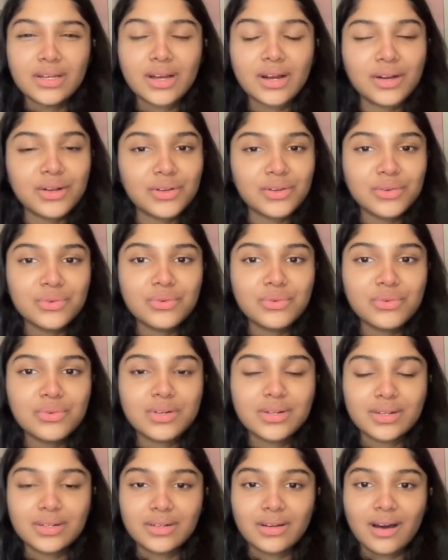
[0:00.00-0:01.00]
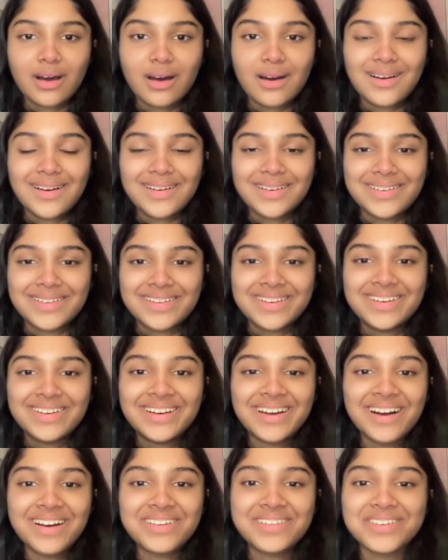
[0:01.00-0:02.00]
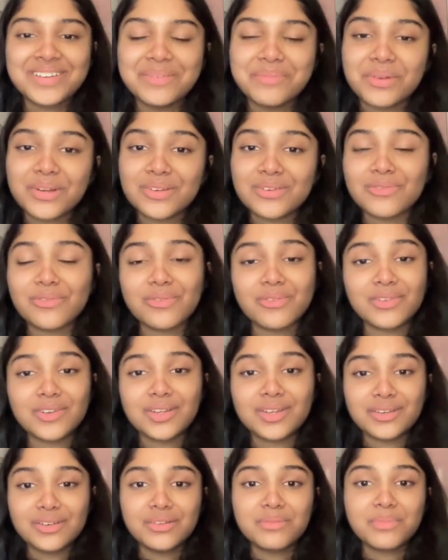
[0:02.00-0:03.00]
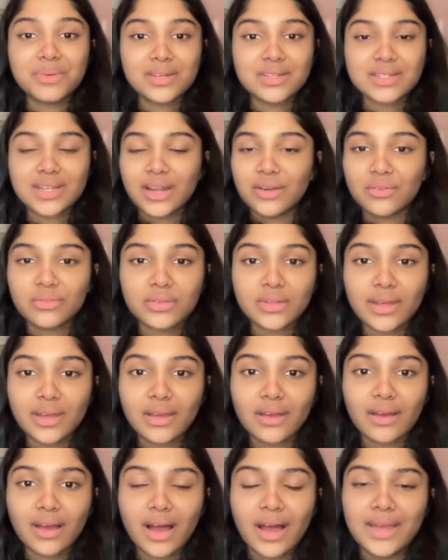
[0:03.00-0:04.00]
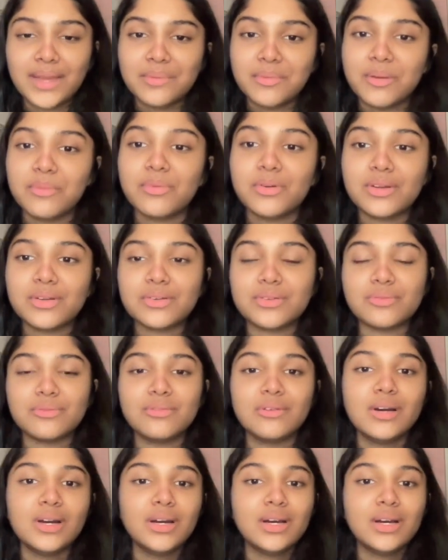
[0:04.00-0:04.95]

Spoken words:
conclude our agreement over here, because I don't think I am able to